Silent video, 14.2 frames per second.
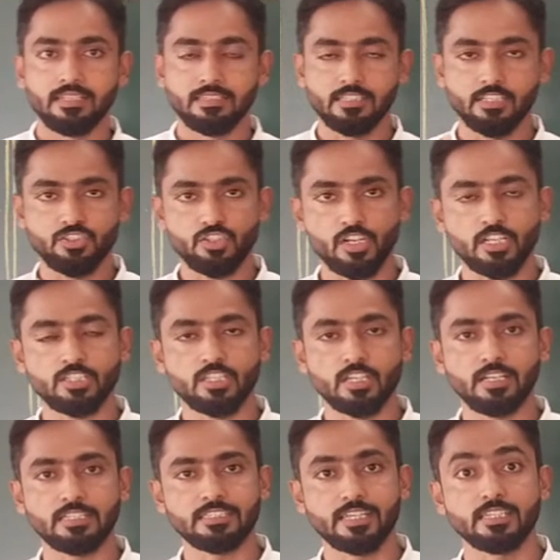the
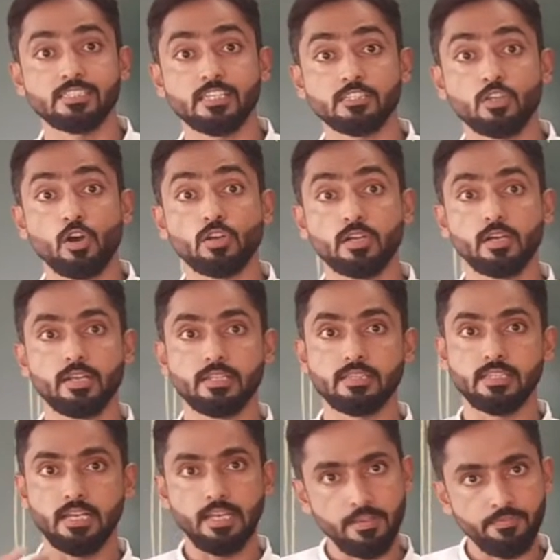structural changes occur in
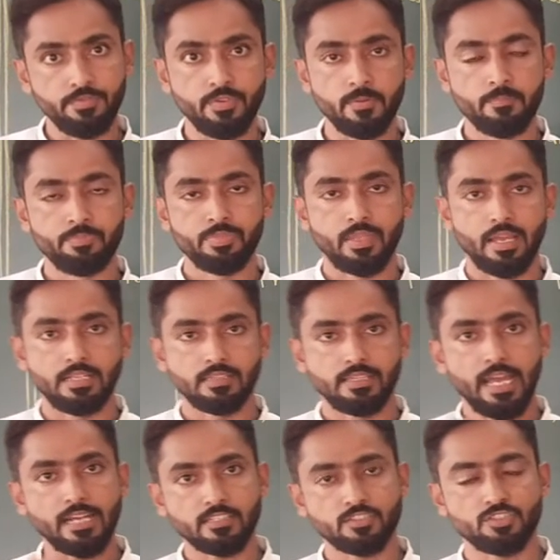the leaf, and
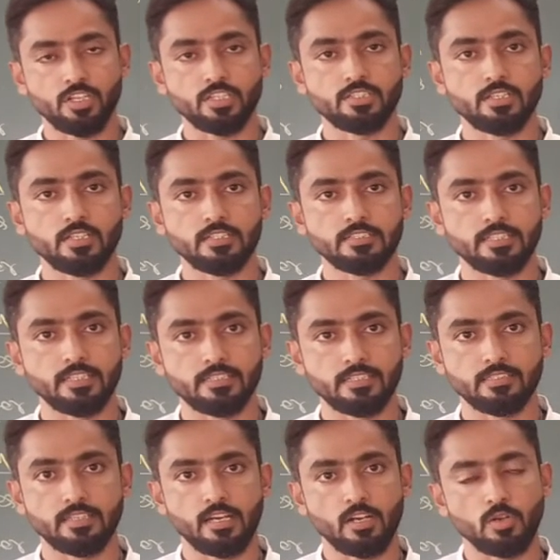that structural
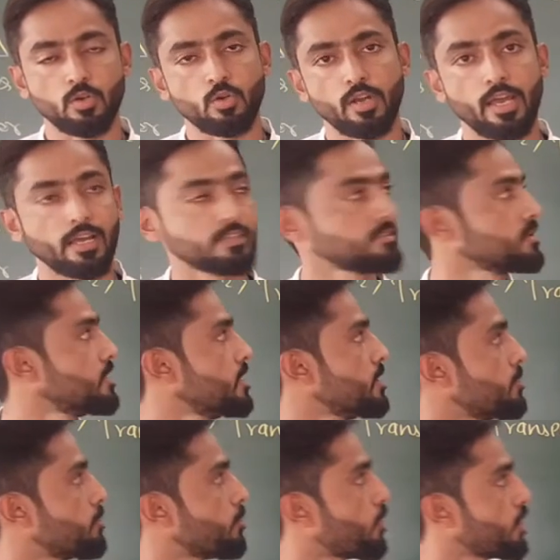changes are known as
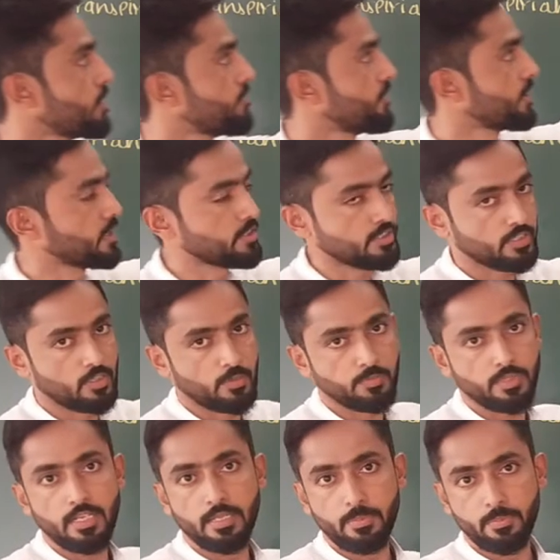modification of
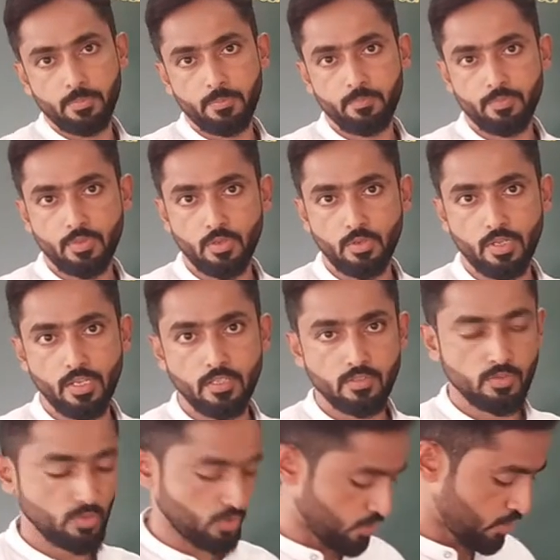the leaf. Okay,
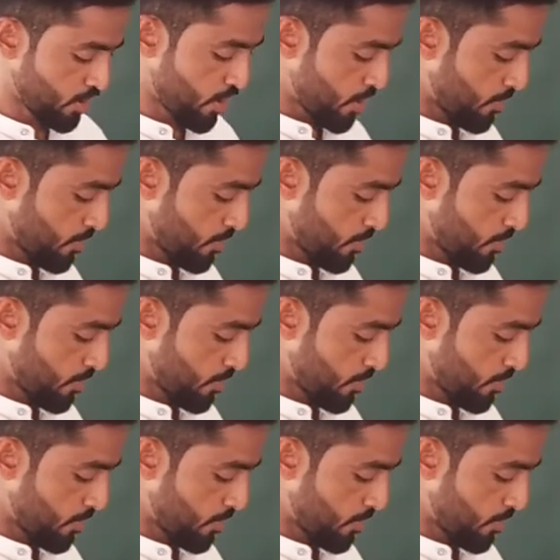so